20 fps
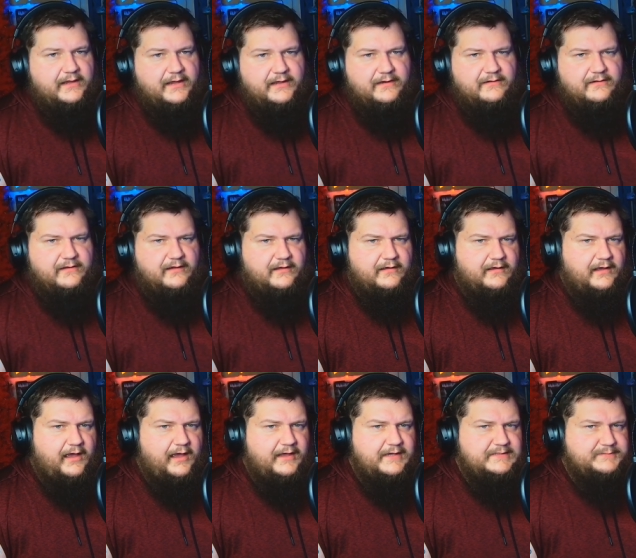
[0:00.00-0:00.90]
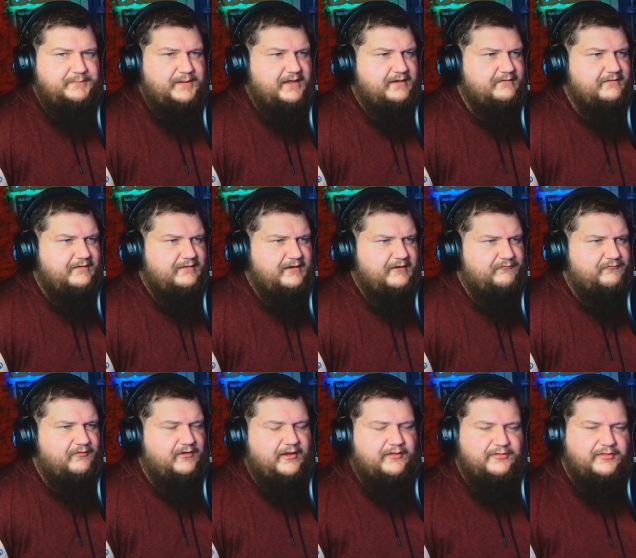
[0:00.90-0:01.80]
And I beg to
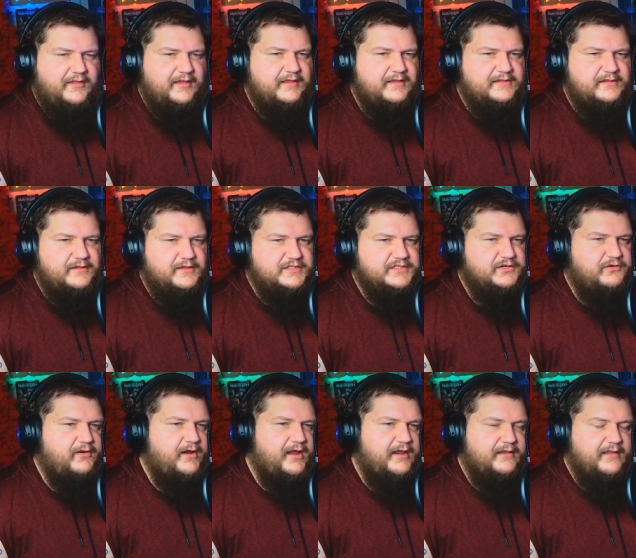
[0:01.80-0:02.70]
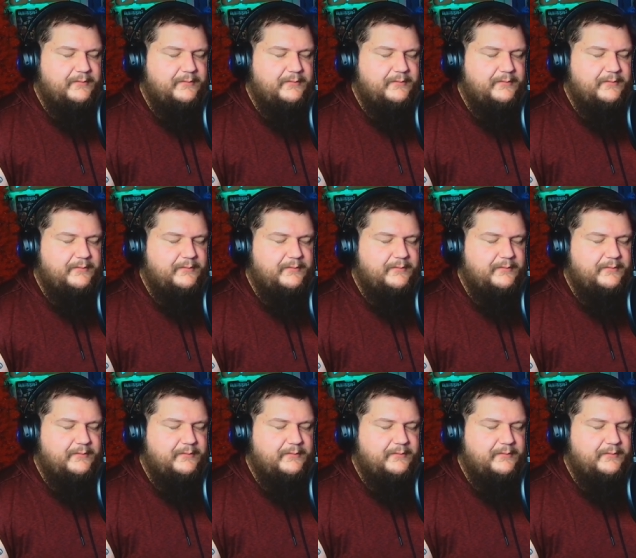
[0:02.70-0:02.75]
differ. I think it looks great.